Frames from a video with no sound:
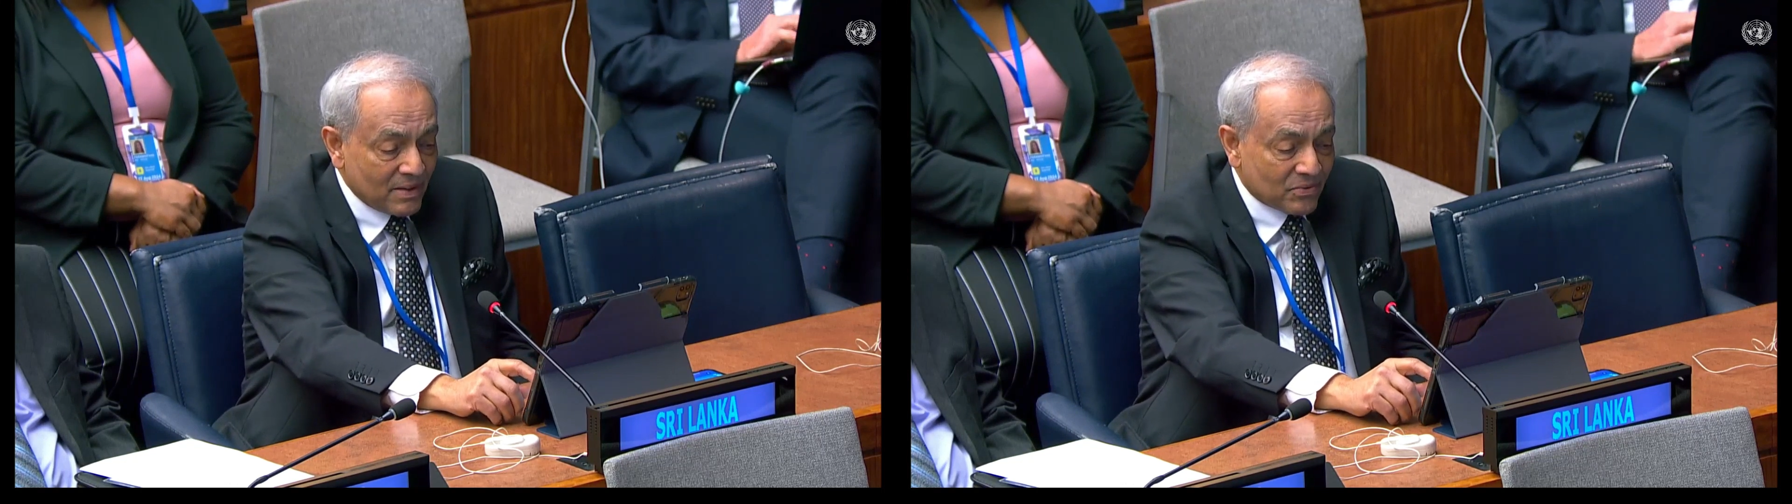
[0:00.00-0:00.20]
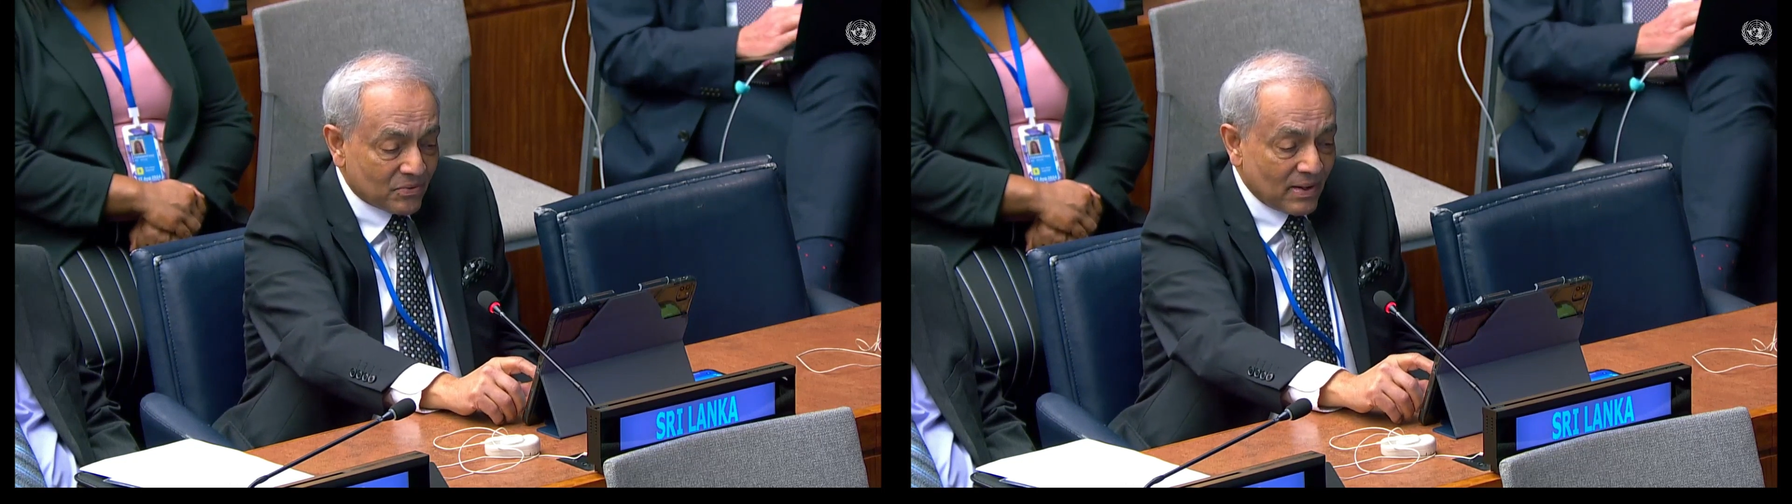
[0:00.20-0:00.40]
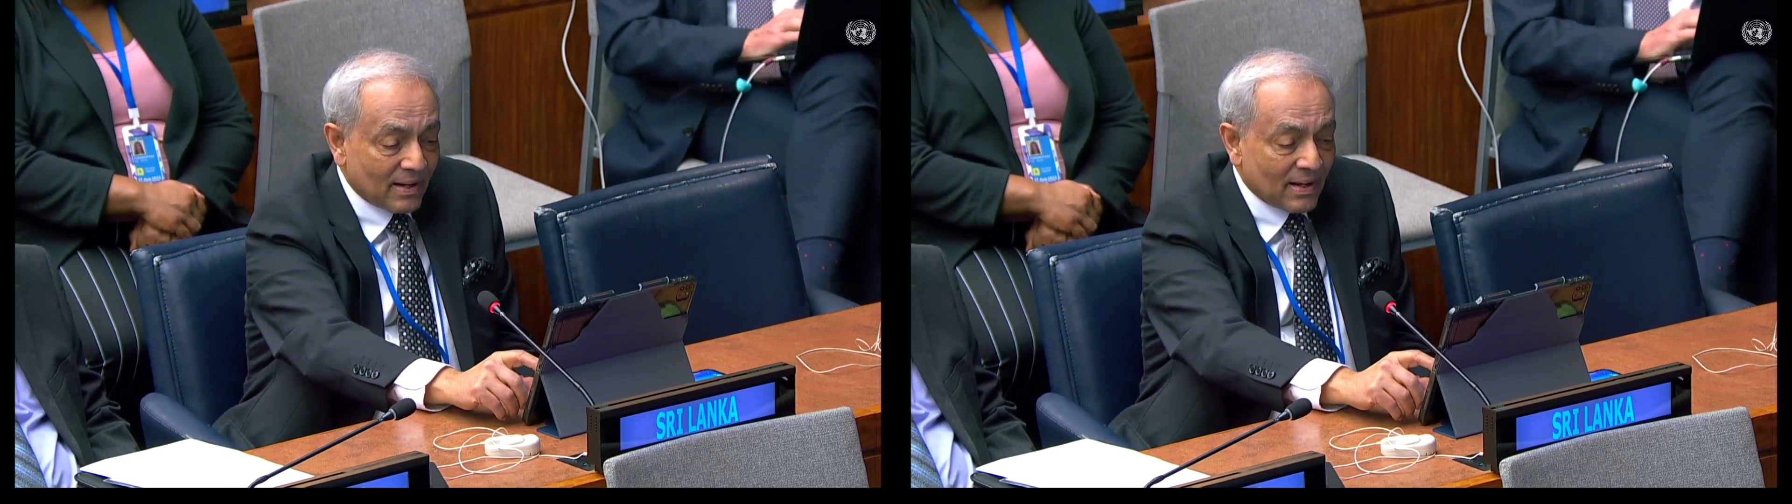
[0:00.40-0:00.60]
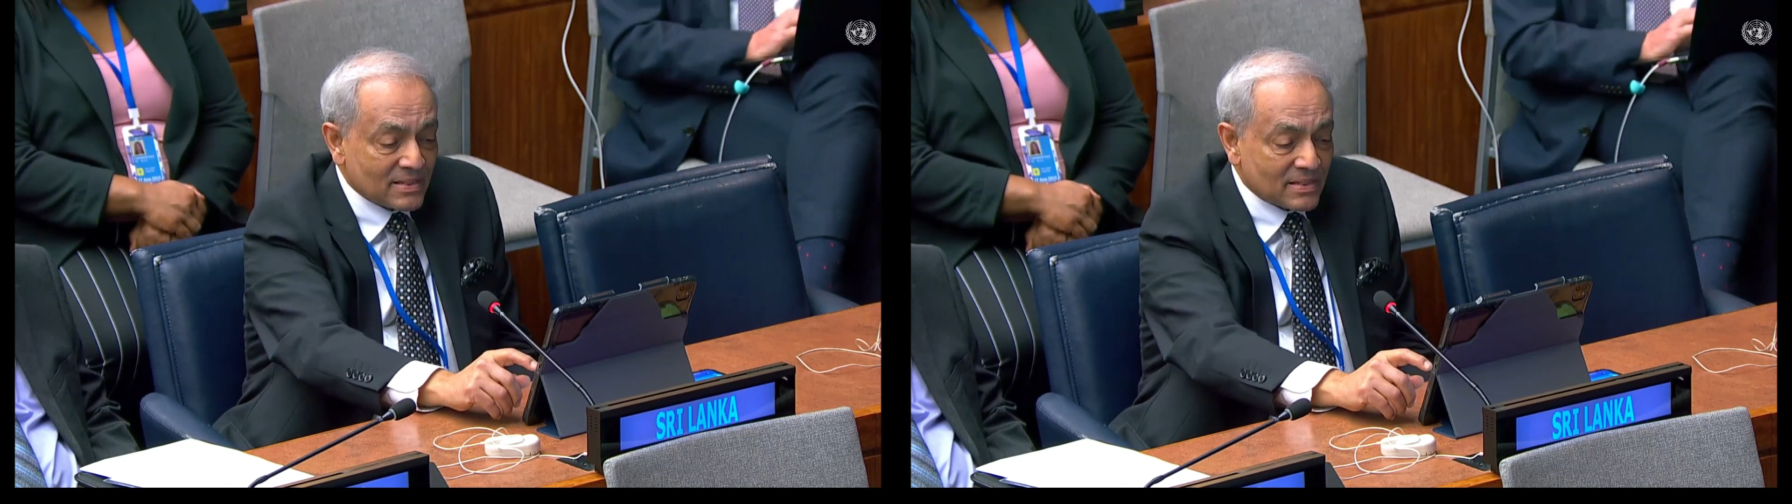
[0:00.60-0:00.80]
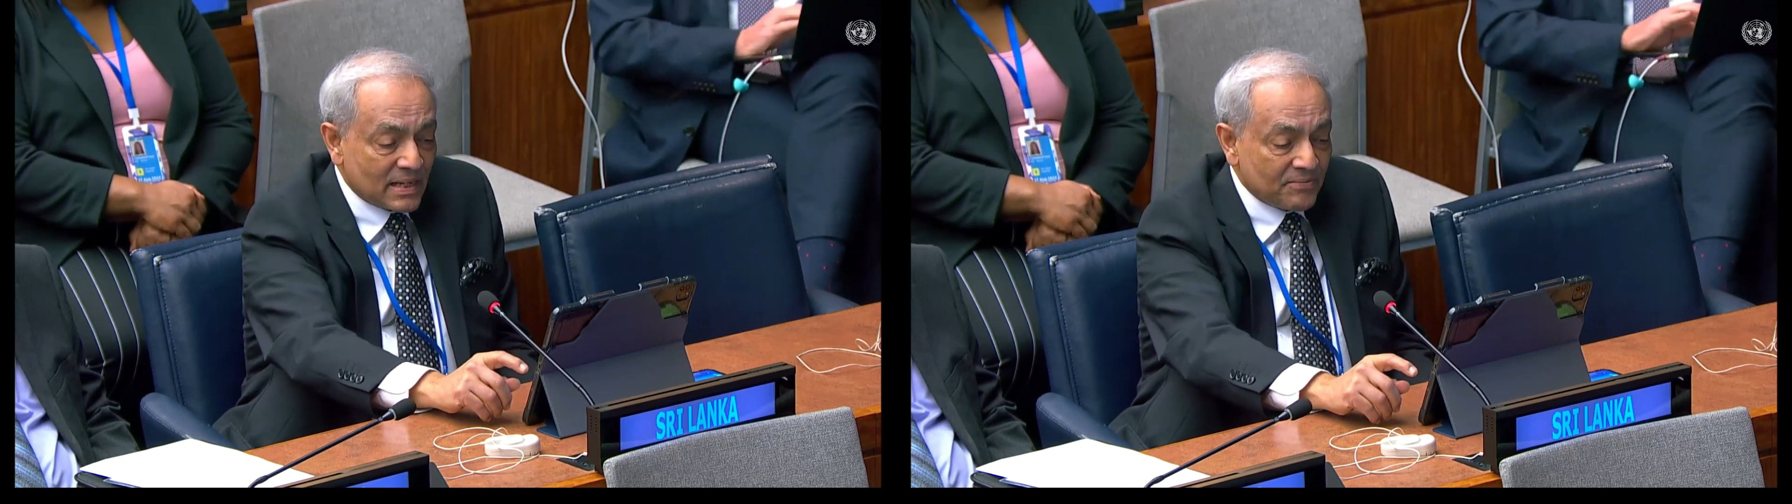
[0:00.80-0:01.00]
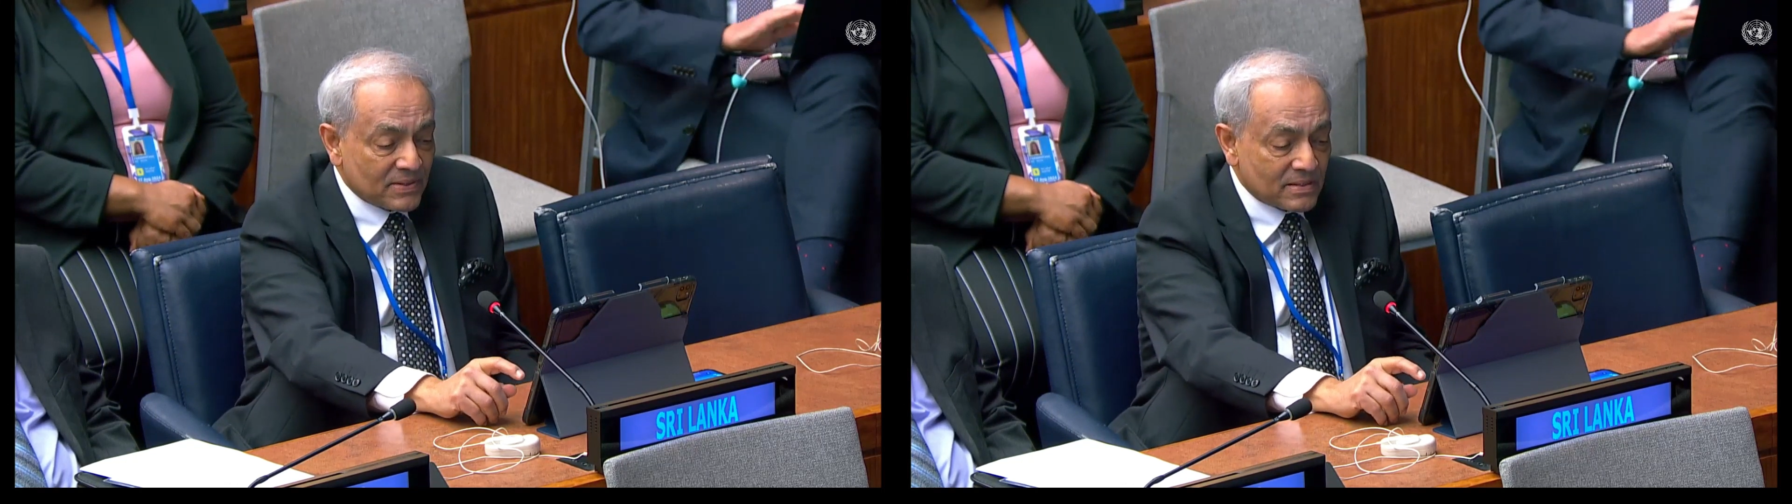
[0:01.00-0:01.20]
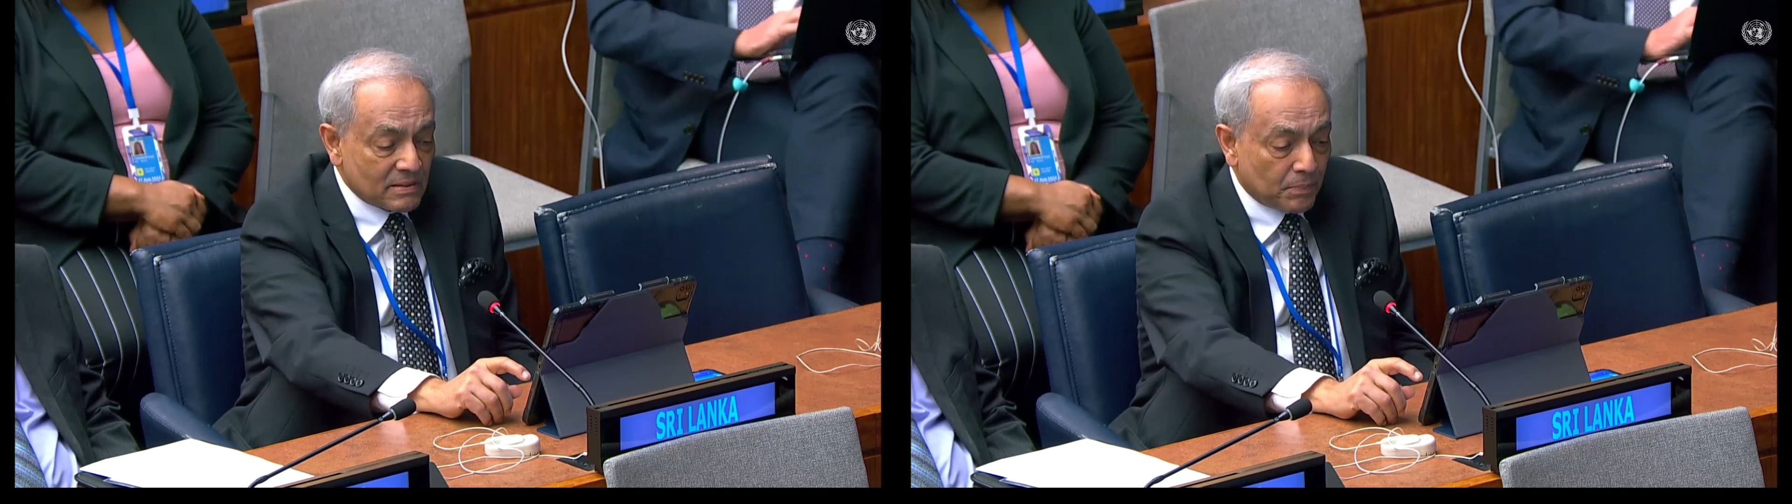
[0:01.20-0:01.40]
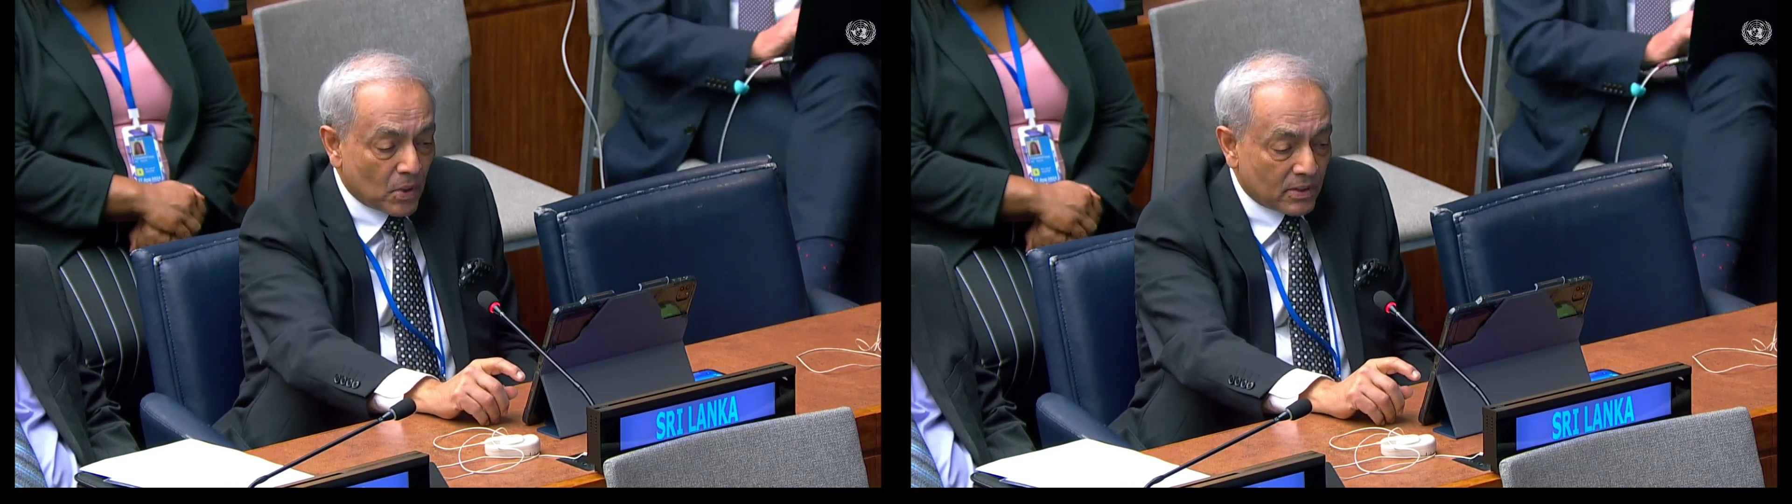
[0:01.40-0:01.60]
Sri Lanka's steadfast
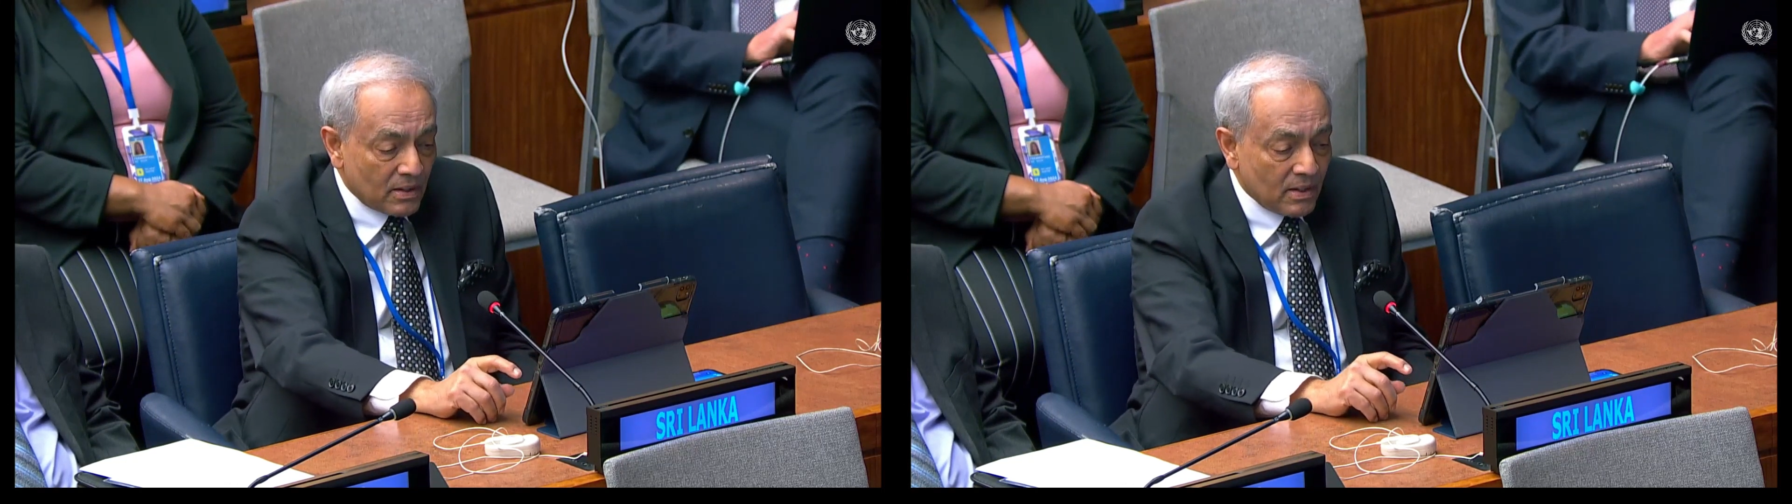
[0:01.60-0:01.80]
support